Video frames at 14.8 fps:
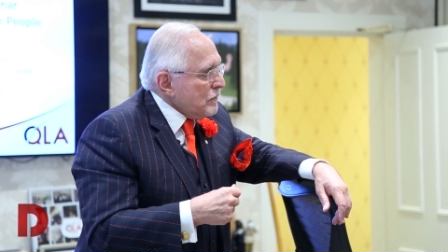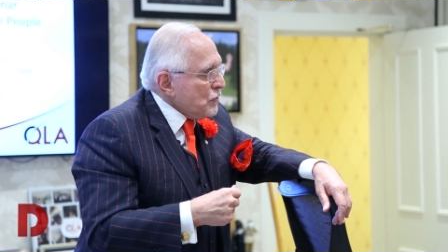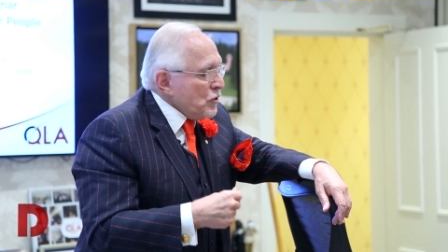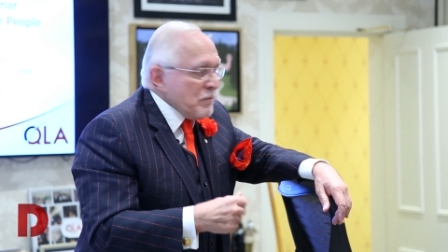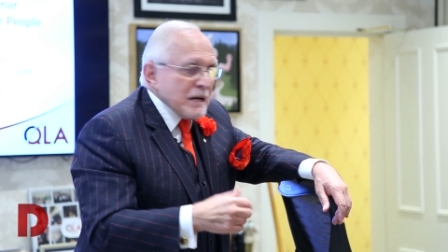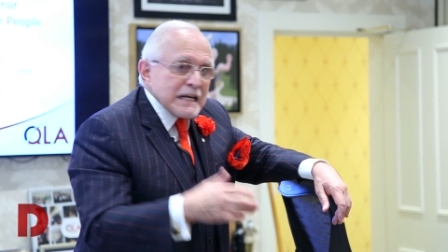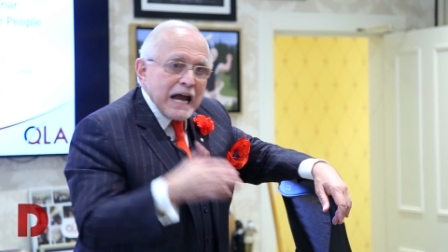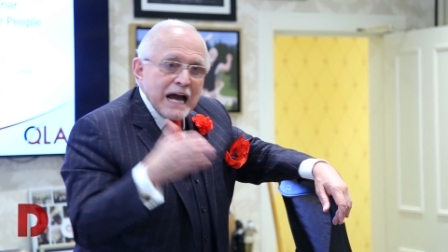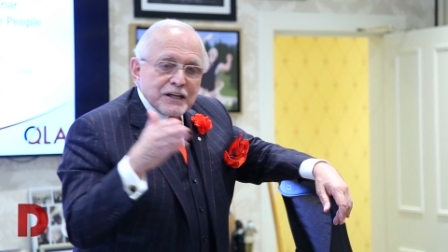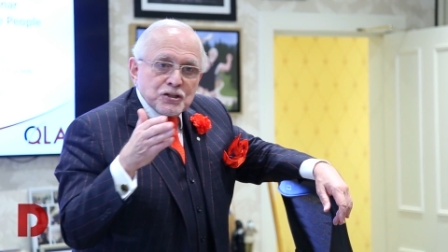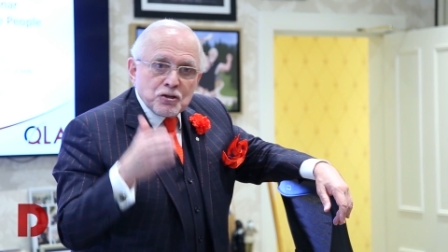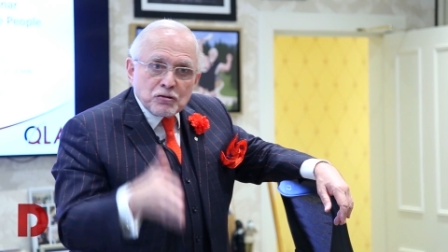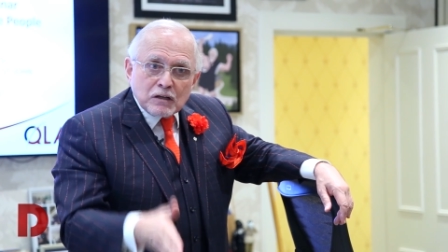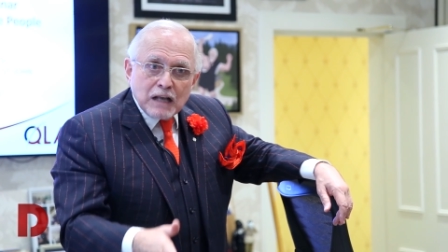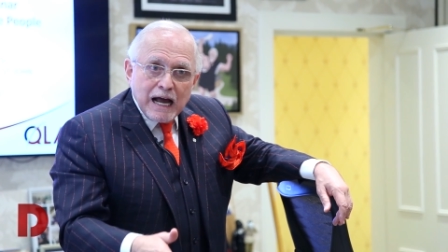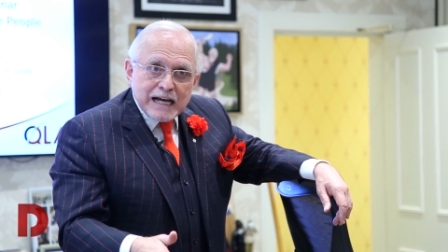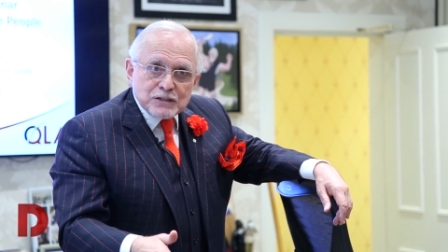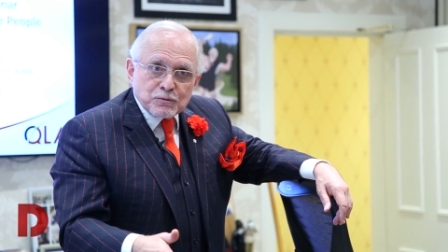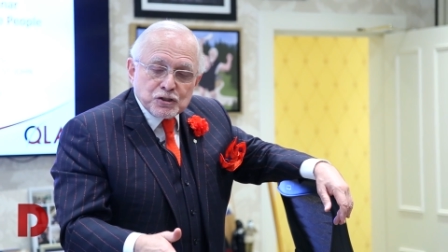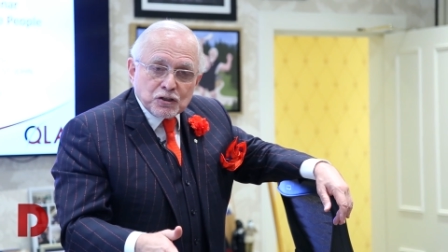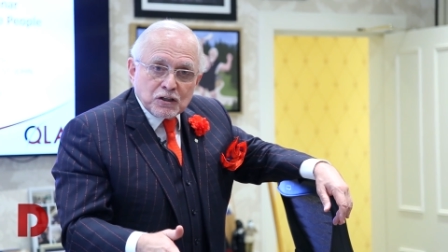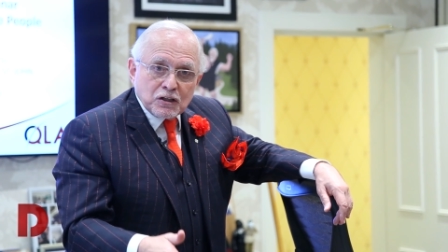You may not
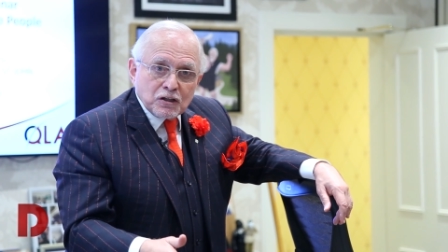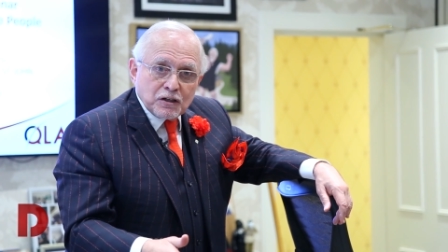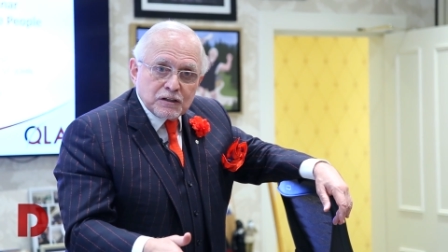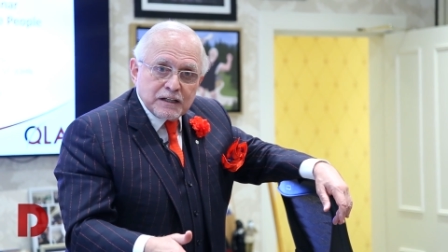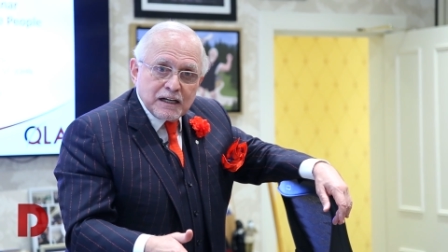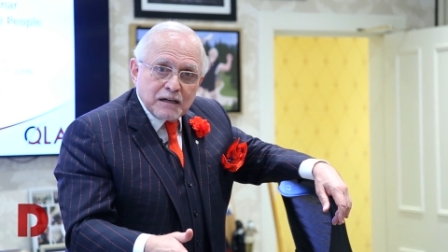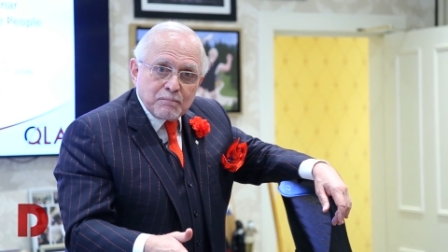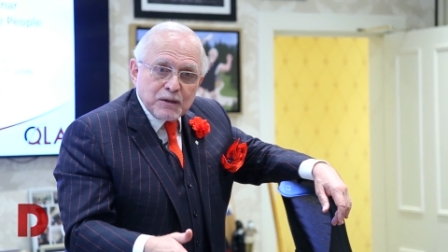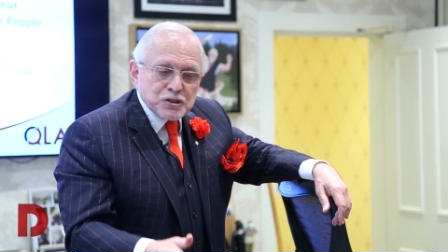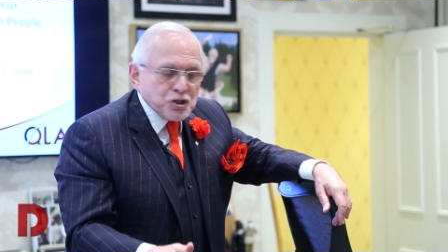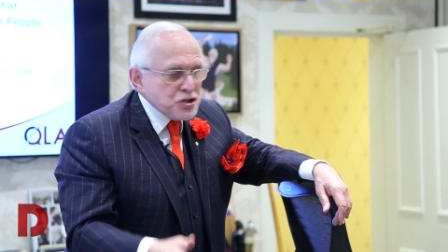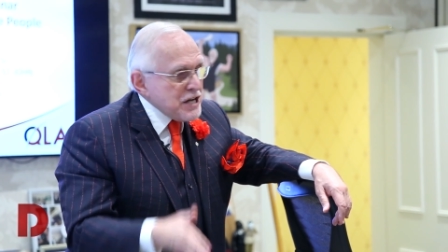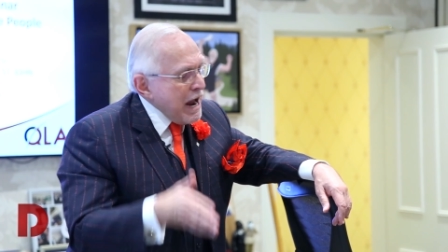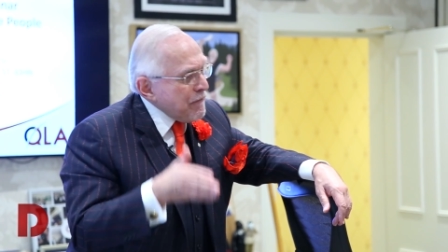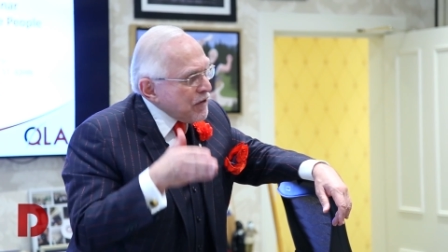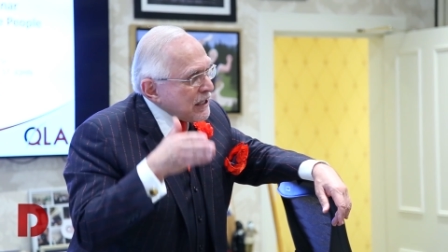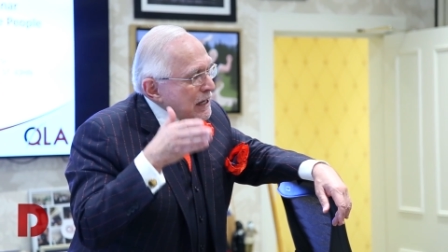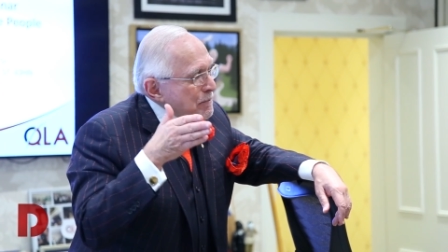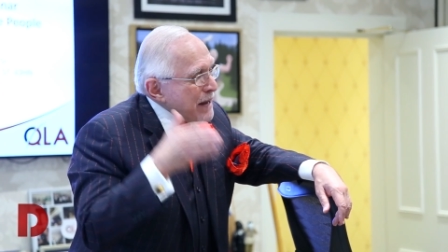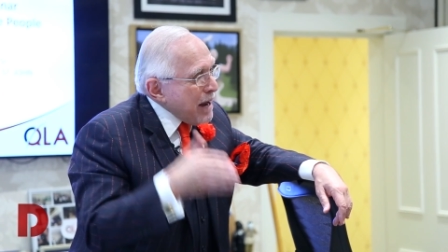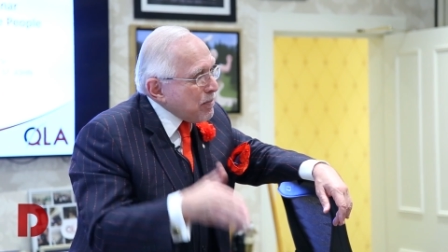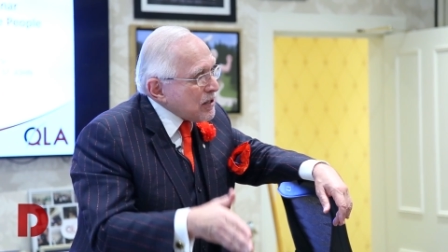utilize what you're going to learn here, but you're never going
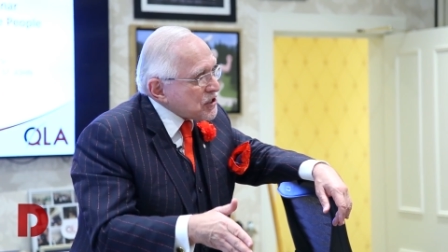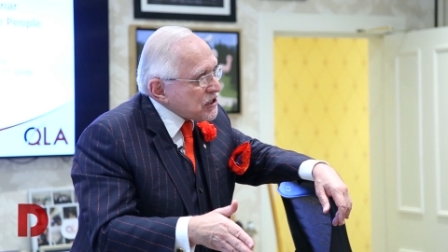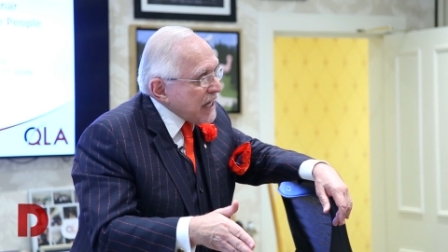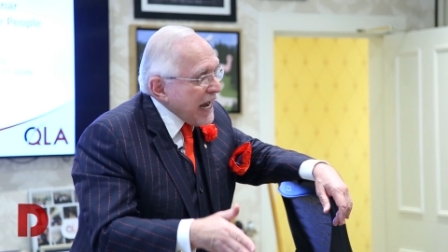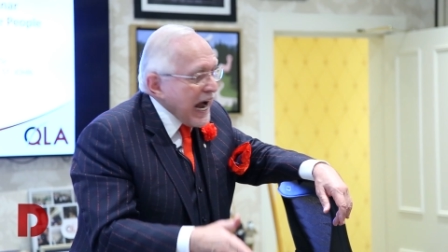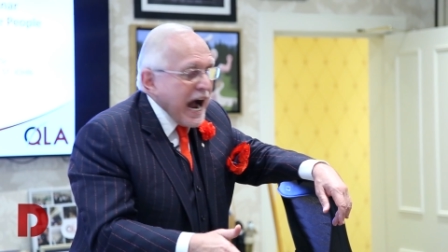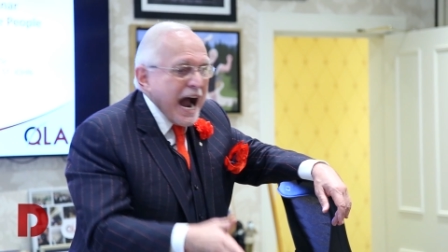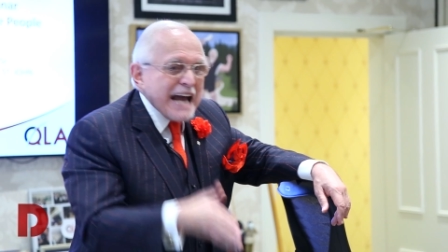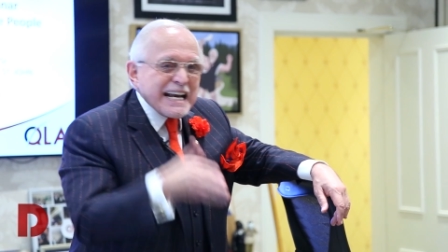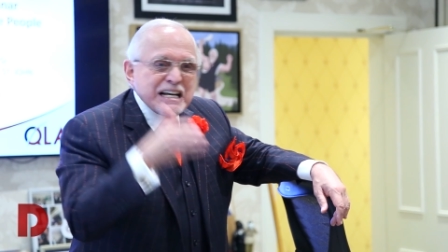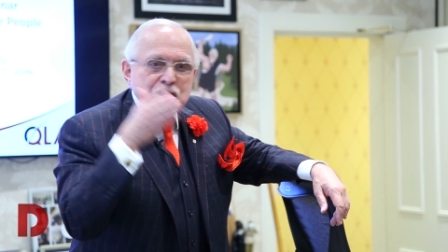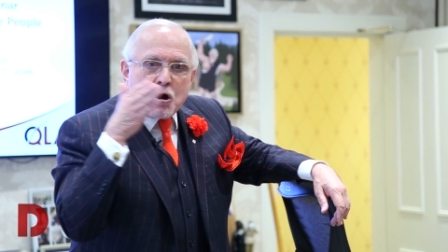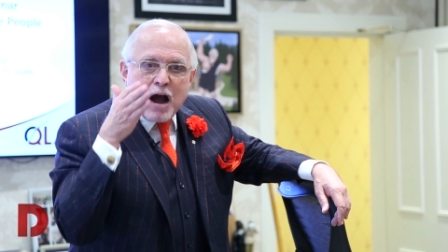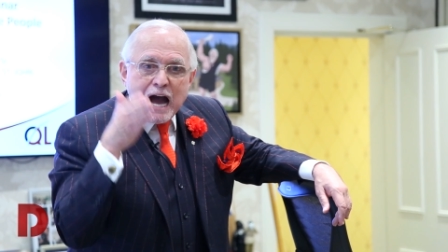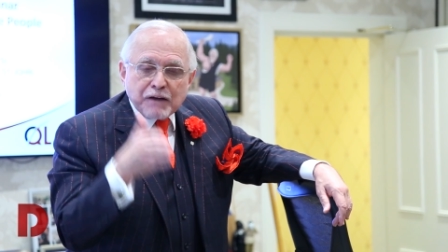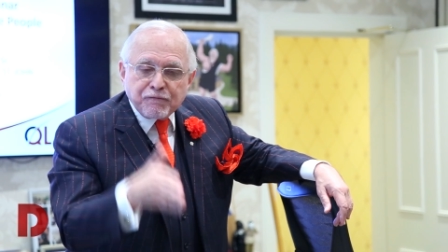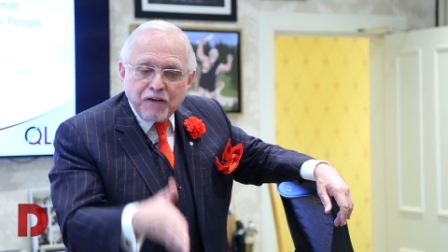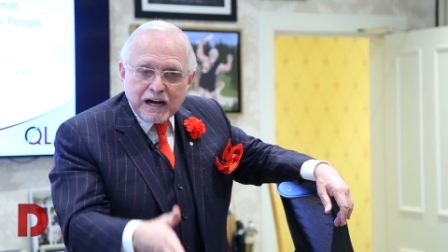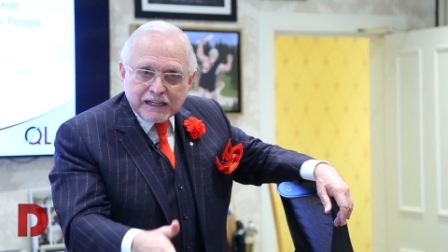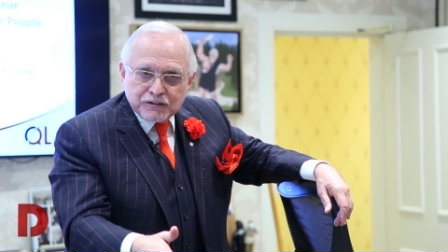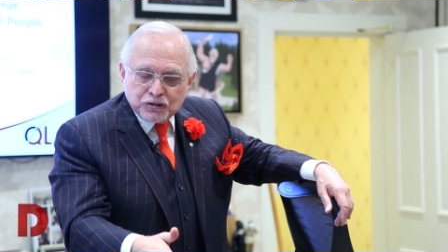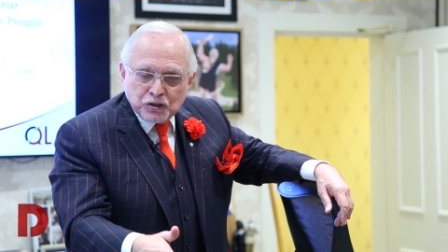to be able to say, I didn't know how to
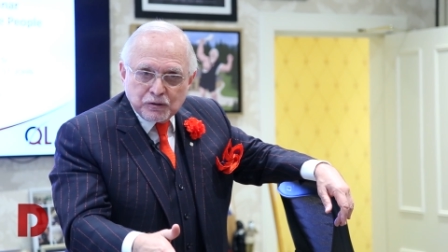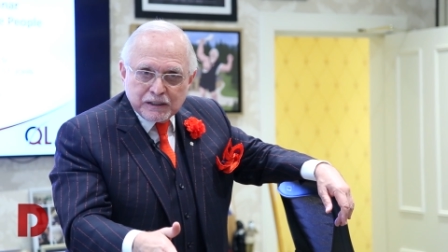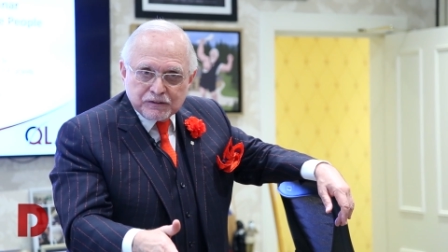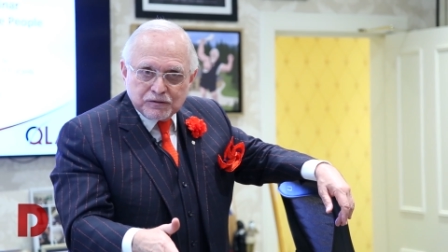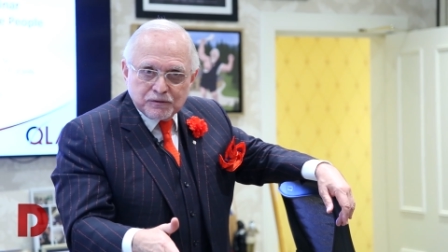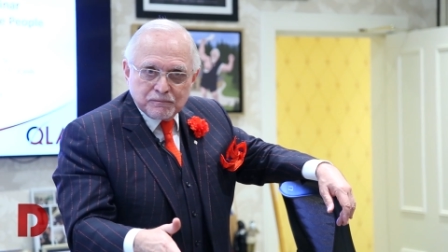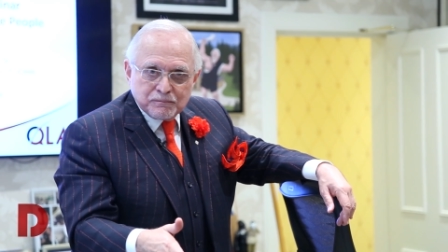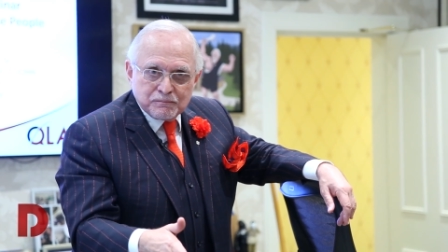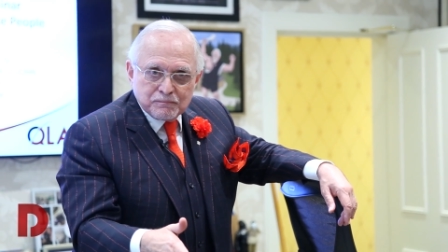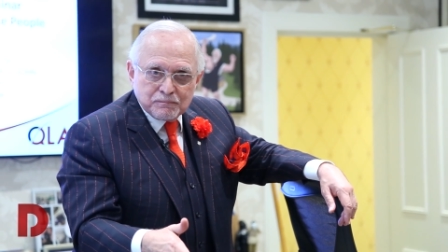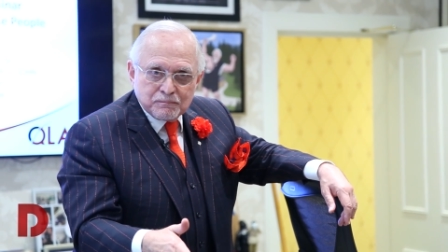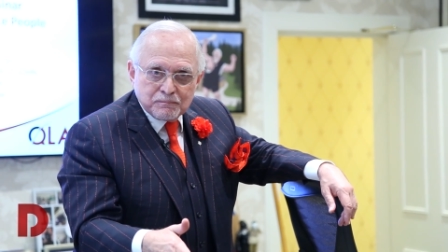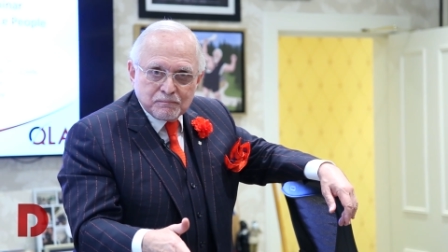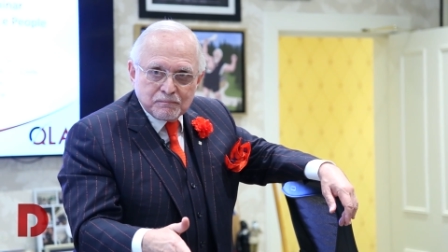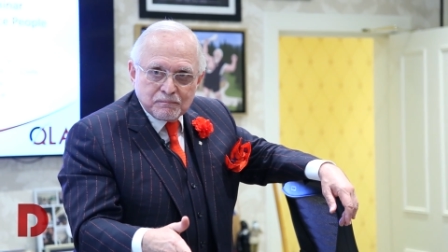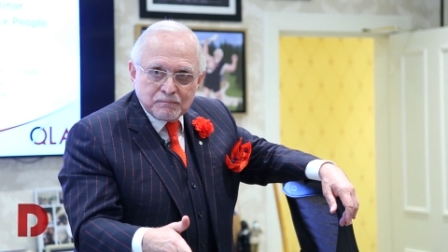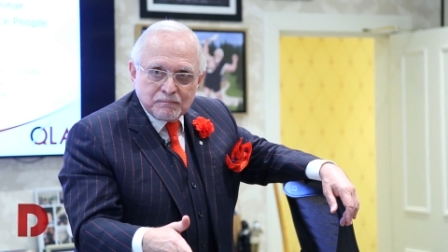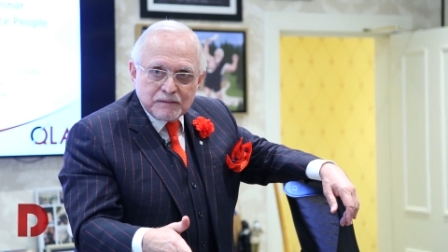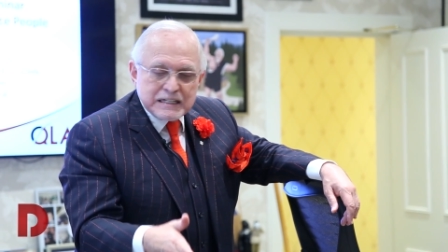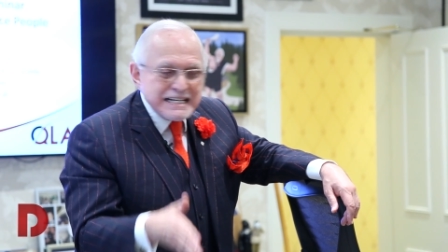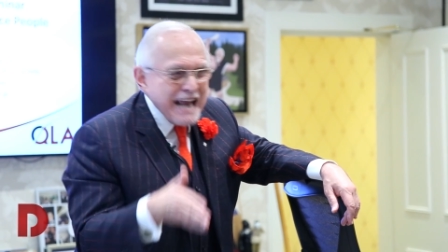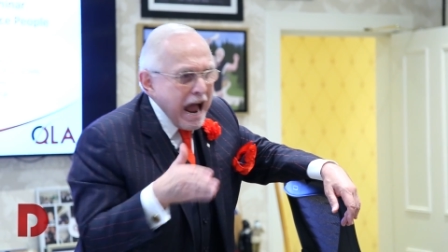fucking do it.
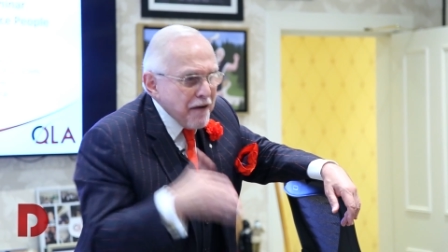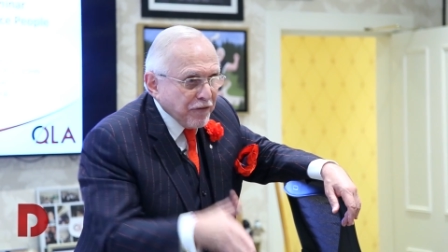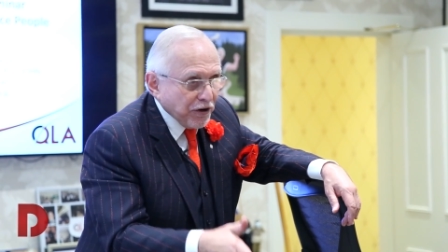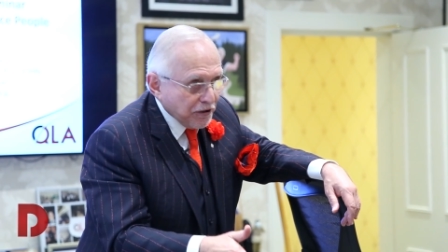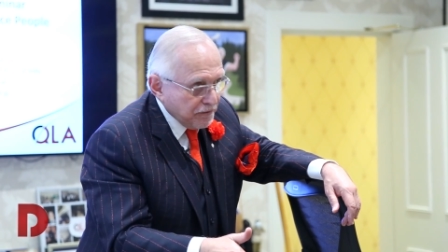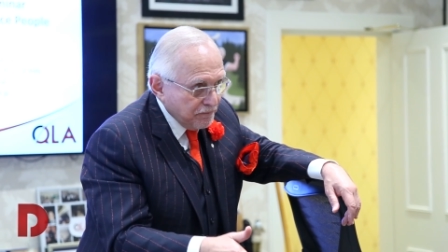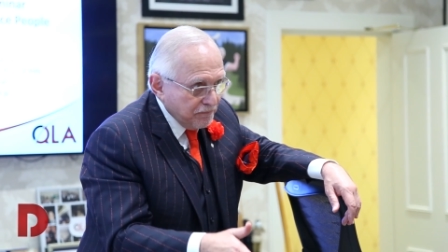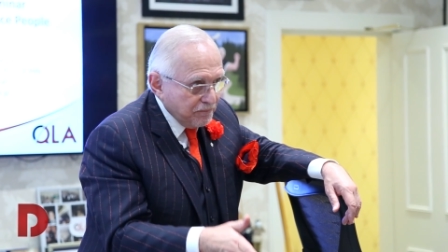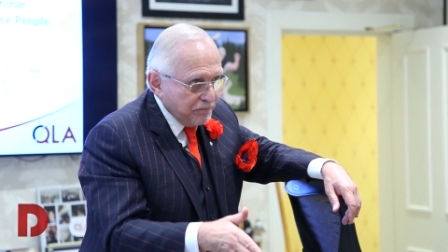Never.